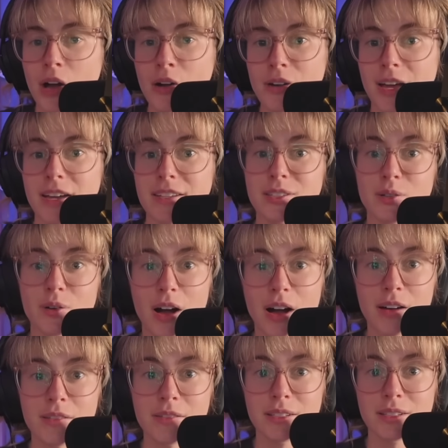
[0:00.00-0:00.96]
Okay, so
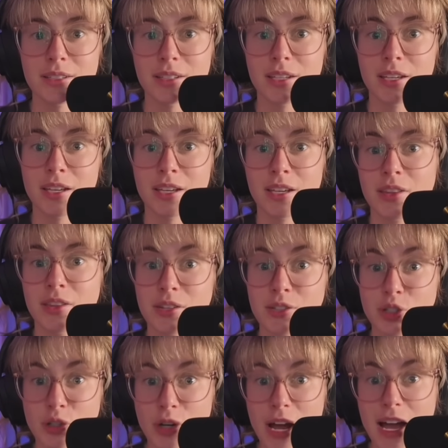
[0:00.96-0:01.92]
obviously the
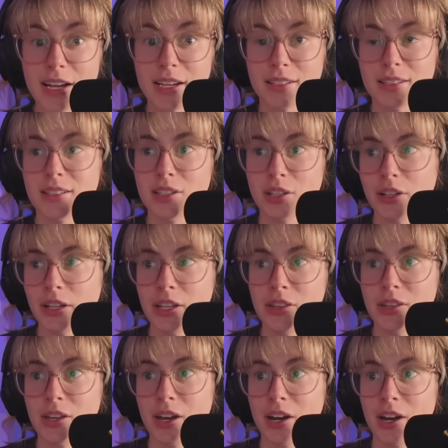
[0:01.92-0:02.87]
track is still
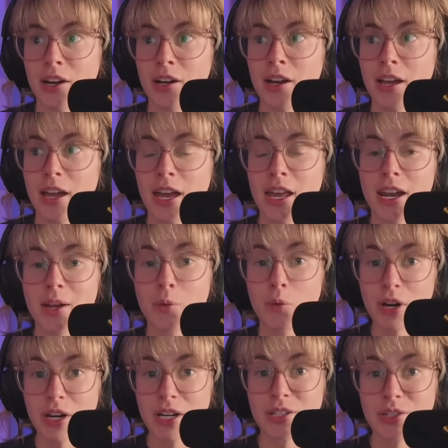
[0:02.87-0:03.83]
in there, and I
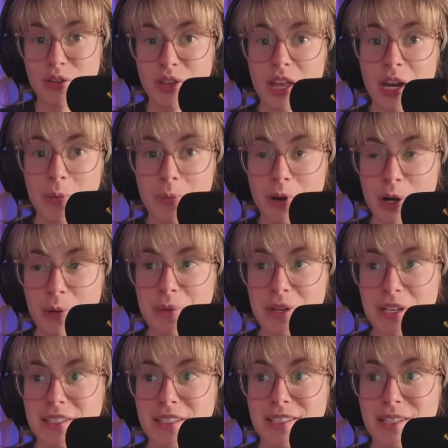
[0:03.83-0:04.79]
wanted to do that on
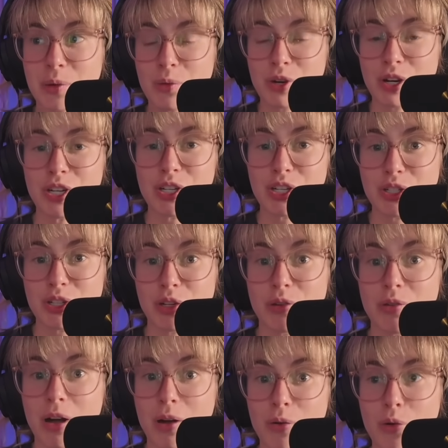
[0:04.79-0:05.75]
purpose because I wanted to show
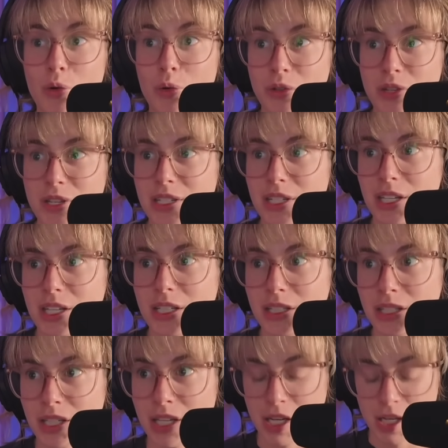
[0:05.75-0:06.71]
you how cool this
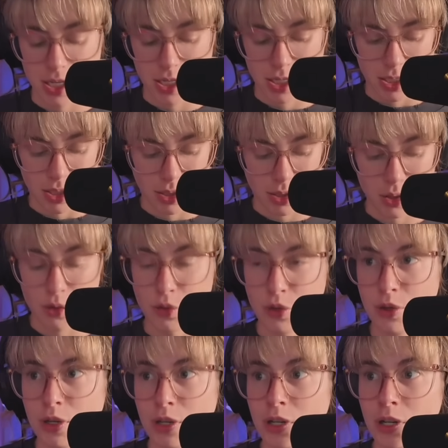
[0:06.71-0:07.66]
is. So
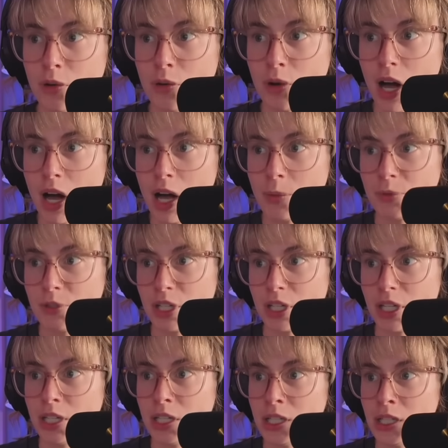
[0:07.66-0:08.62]
you can go
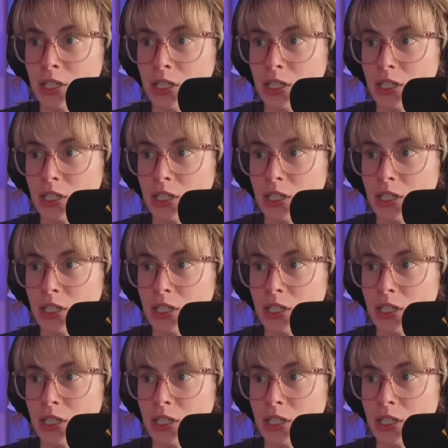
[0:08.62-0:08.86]
option.